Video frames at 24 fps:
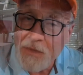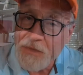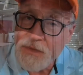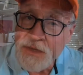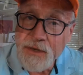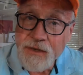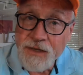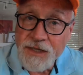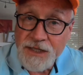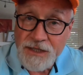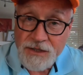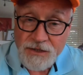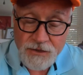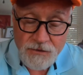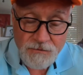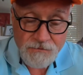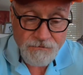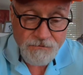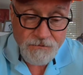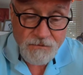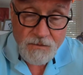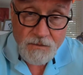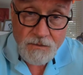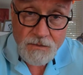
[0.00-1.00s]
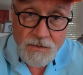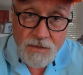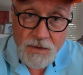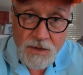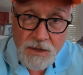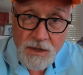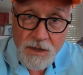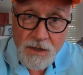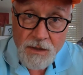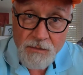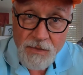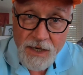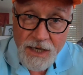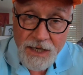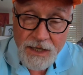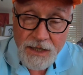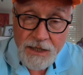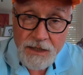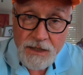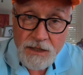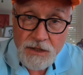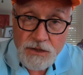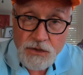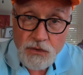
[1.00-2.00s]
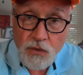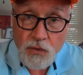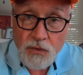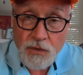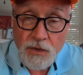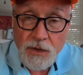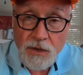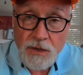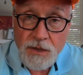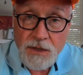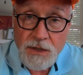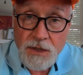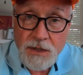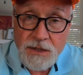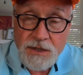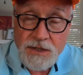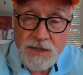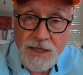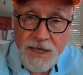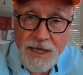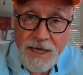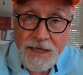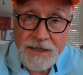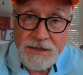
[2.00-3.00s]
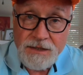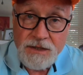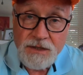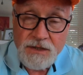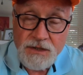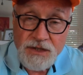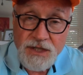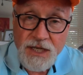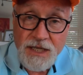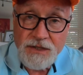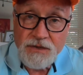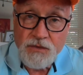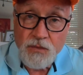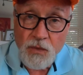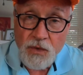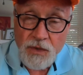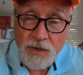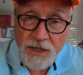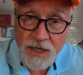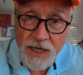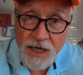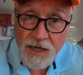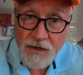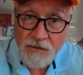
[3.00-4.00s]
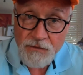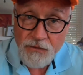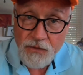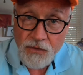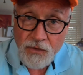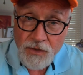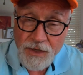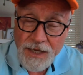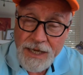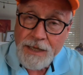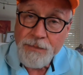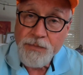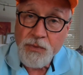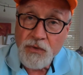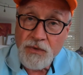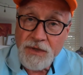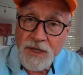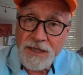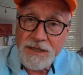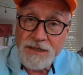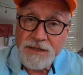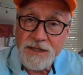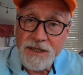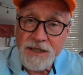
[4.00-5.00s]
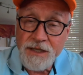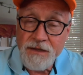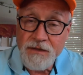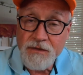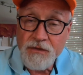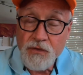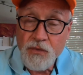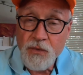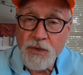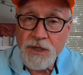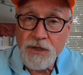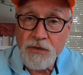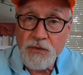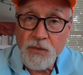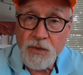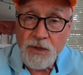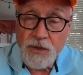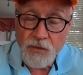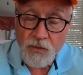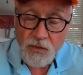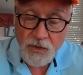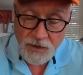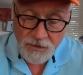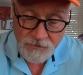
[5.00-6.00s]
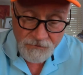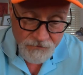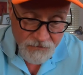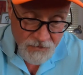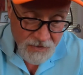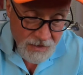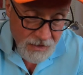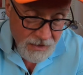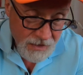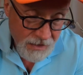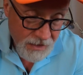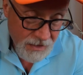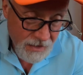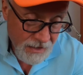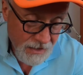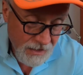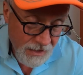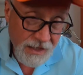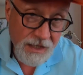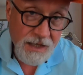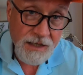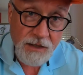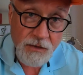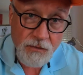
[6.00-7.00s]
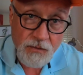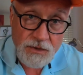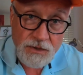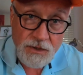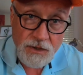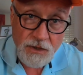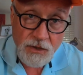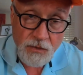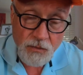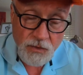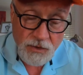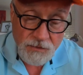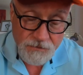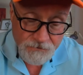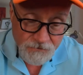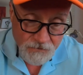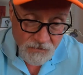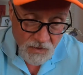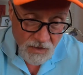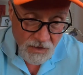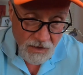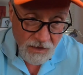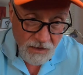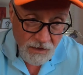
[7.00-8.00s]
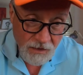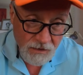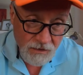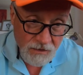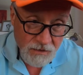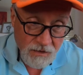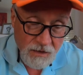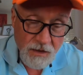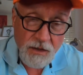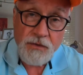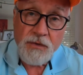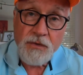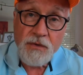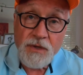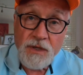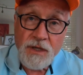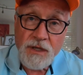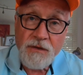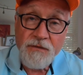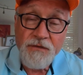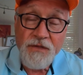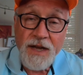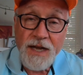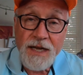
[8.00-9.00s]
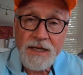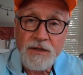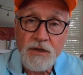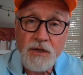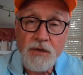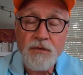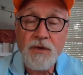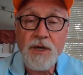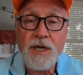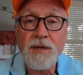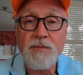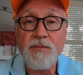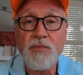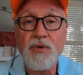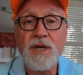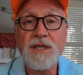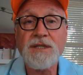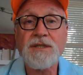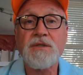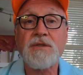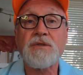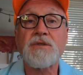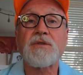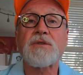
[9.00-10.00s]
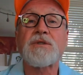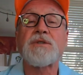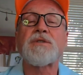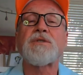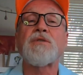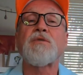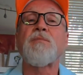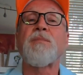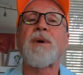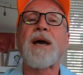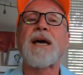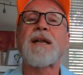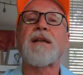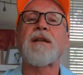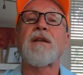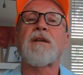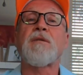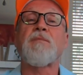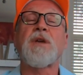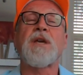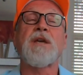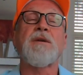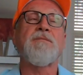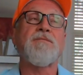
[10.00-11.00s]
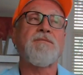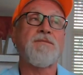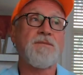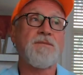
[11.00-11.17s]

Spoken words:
there it is. My shoulder/chest workout for April 19th, 2021. And it was a good one. Other than the fact the overhead presses are still battling me,